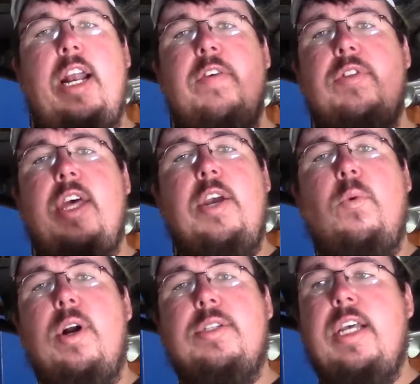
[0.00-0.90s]
and everything
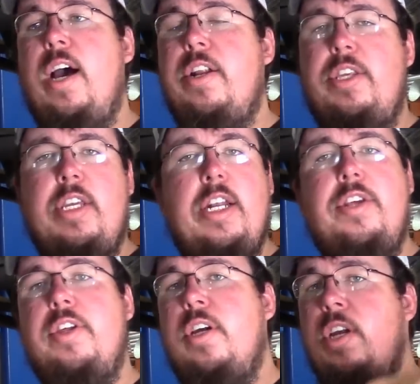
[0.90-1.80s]
works out and you get
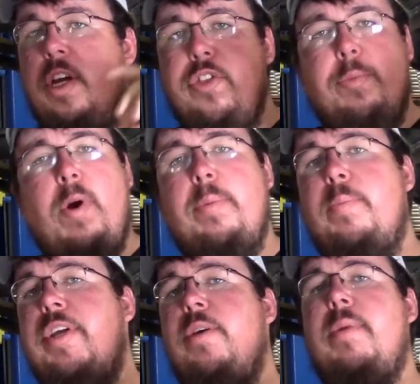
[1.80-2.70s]
to the proper
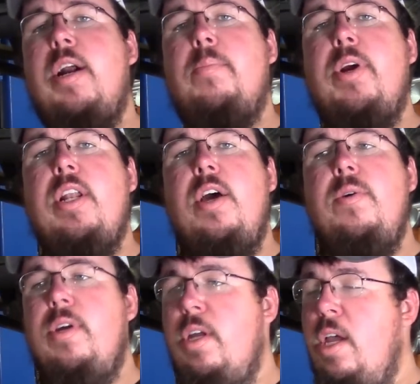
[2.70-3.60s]
pinion bearing
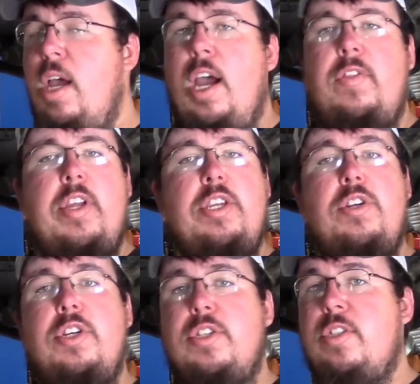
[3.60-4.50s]
preload, and then
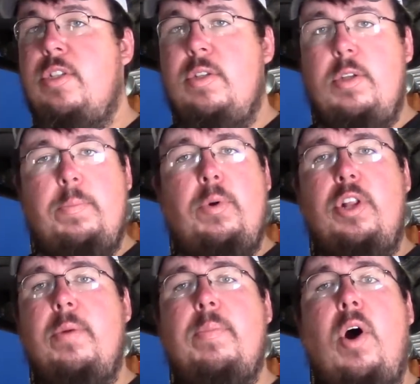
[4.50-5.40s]
you just
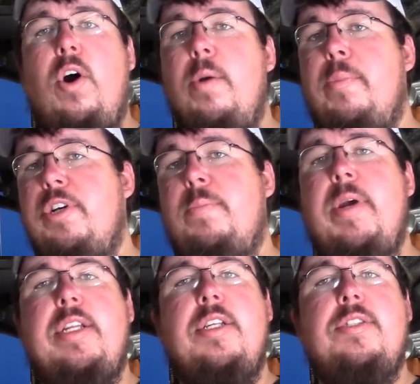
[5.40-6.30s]
pull it apart, put the
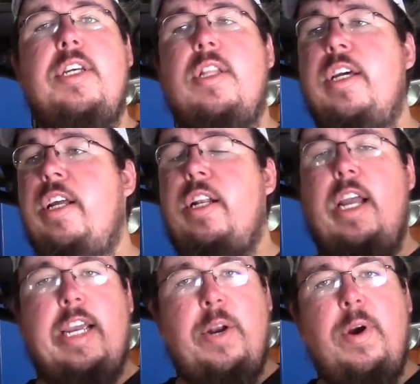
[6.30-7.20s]
pinion seal in it,
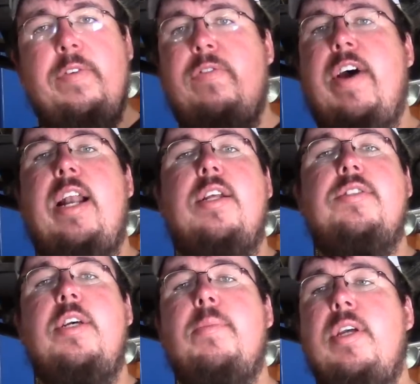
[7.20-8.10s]
and get ready for final
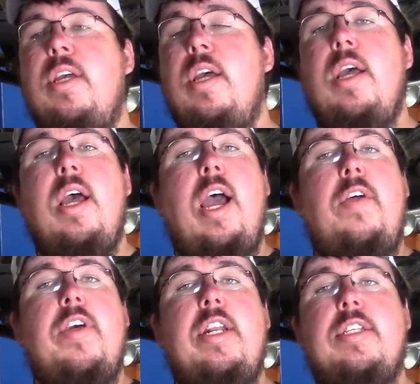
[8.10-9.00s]
assembly.
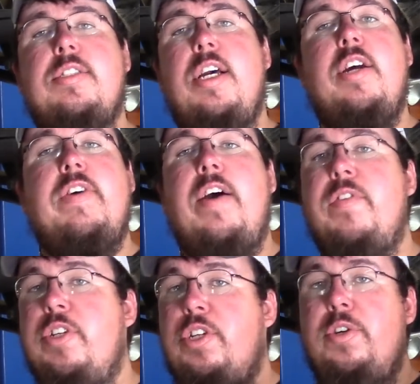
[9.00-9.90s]
And then instead of
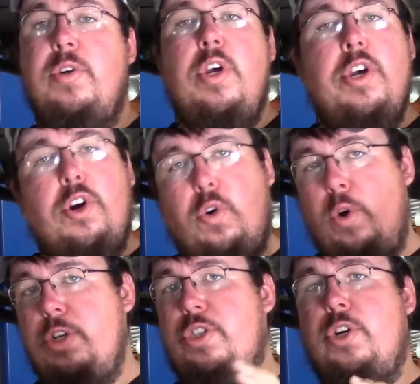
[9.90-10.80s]
having to
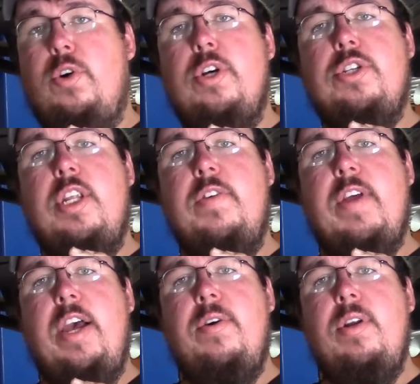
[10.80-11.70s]
crush the crush sleeve
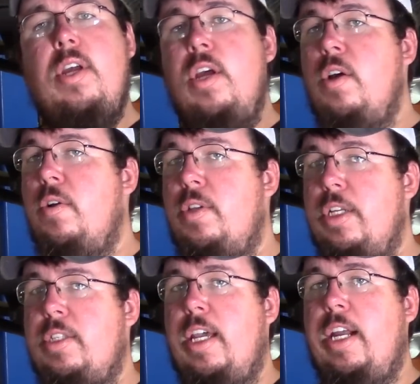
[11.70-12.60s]
down,
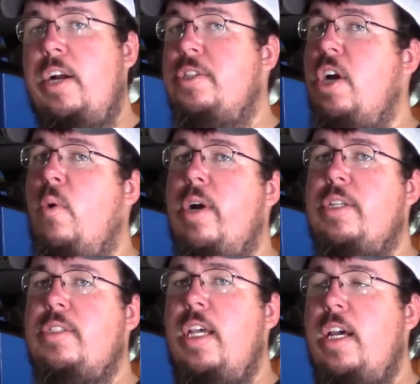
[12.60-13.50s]
this thing here is already
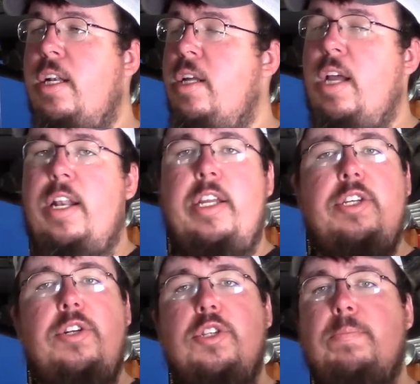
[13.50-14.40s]
set. And then
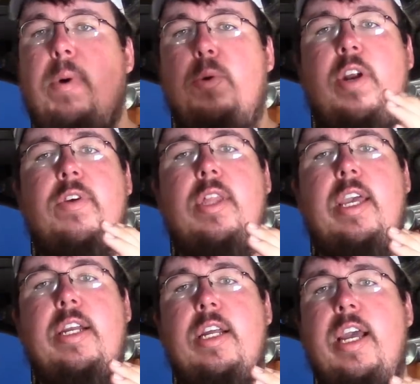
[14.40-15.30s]
you just bolt
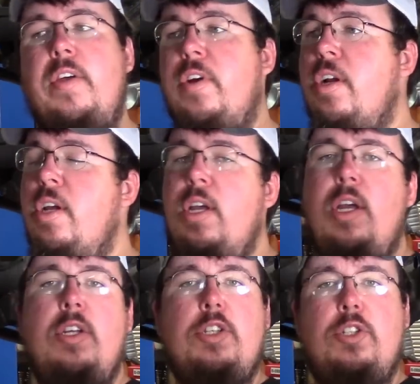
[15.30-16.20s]
everything together.
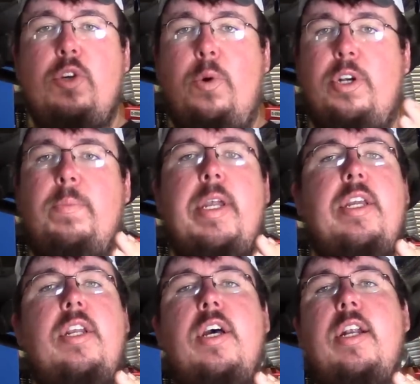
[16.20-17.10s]
You torque the
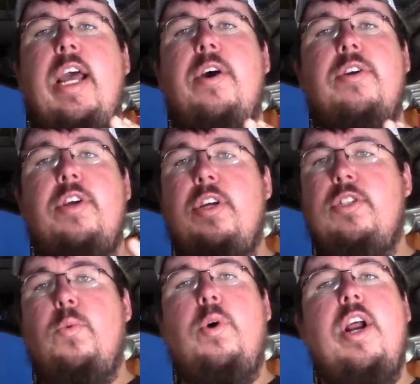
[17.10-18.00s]
pinion nut down
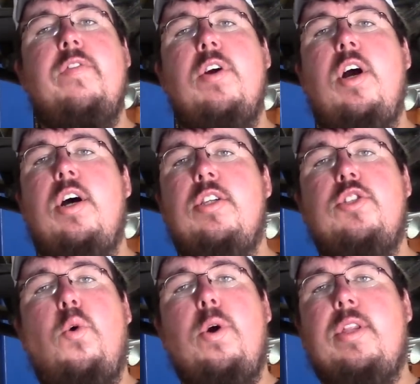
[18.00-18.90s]
to whatever
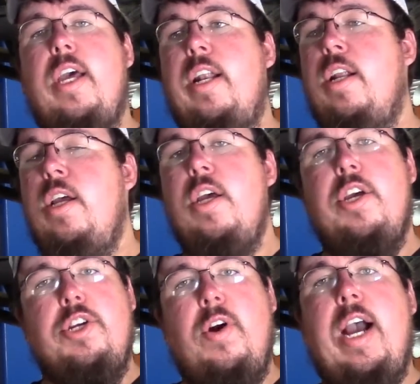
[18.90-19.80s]
torque that
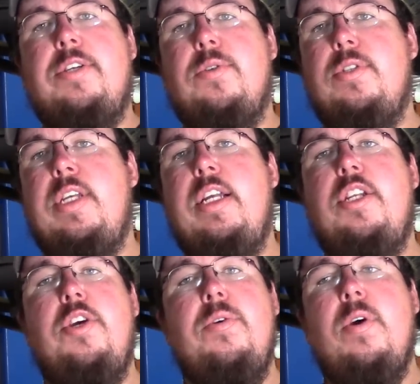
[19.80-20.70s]
your axle is set
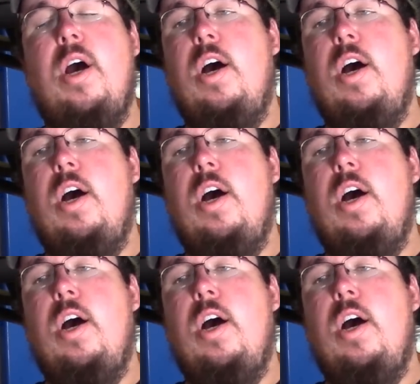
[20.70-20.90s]
to